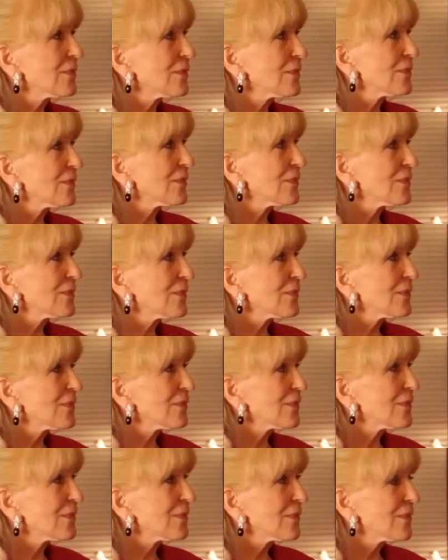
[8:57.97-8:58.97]

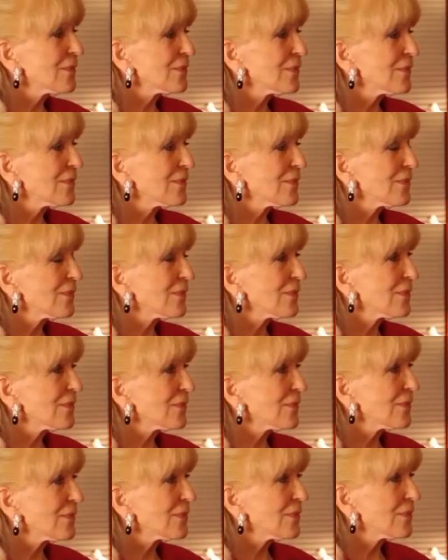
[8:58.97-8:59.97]

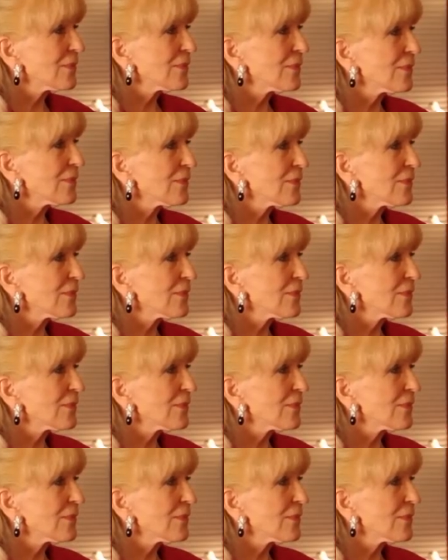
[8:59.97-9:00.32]
This person isn't speaking.